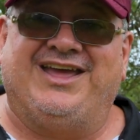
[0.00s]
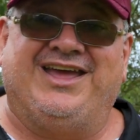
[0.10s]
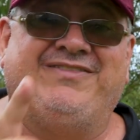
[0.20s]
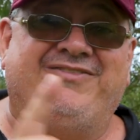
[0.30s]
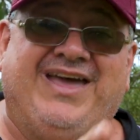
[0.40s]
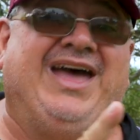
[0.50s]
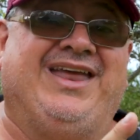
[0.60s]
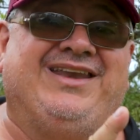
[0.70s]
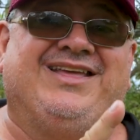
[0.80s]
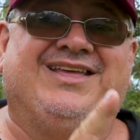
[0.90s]
And
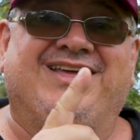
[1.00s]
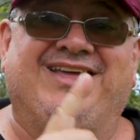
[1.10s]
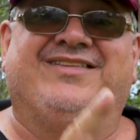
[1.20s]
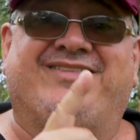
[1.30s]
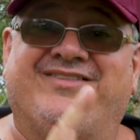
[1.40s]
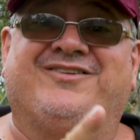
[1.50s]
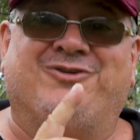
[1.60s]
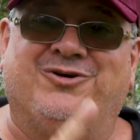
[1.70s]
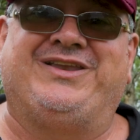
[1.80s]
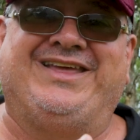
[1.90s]
that is as
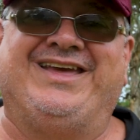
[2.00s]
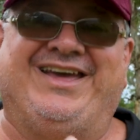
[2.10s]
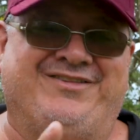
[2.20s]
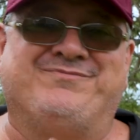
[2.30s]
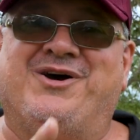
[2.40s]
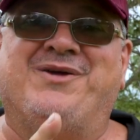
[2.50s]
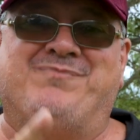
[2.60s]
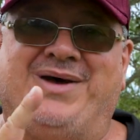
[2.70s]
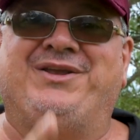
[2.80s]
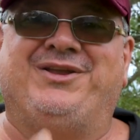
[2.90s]
good as my
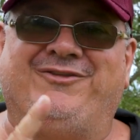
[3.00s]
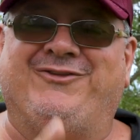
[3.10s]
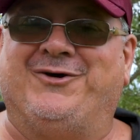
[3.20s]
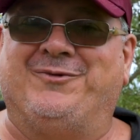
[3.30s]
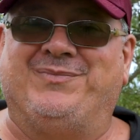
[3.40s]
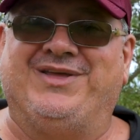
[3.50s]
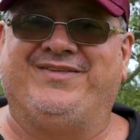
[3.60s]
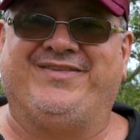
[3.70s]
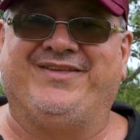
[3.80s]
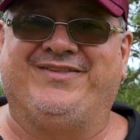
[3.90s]
Bundutop
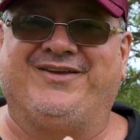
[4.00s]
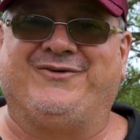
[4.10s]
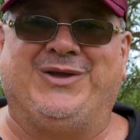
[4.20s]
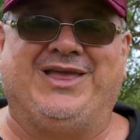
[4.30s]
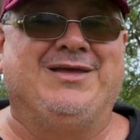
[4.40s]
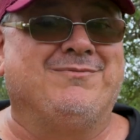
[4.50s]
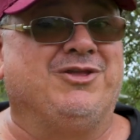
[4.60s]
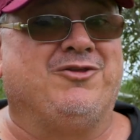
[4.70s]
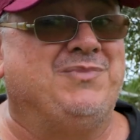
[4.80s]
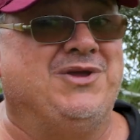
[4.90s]
is,
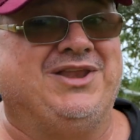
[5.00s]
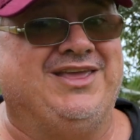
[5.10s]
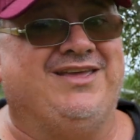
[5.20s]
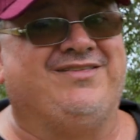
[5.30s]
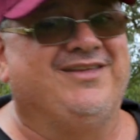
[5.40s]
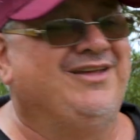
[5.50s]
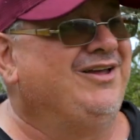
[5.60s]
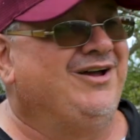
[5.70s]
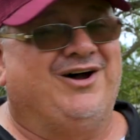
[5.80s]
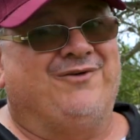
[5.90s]
but the beauty is,
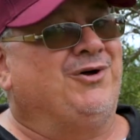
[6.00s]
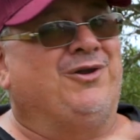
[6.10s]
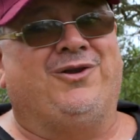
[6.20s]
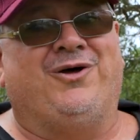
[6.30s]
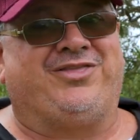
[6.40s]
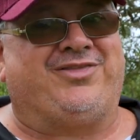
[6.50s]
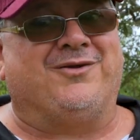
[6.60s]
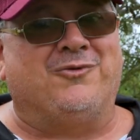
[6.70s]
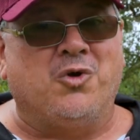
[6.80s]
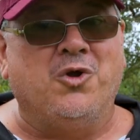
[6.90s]
I've got lots
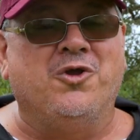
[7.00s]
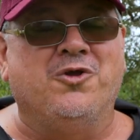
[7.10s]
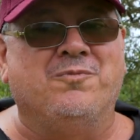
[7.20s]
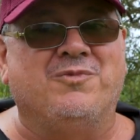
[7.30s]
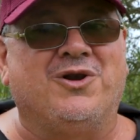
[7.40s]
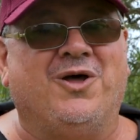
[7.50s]
of room.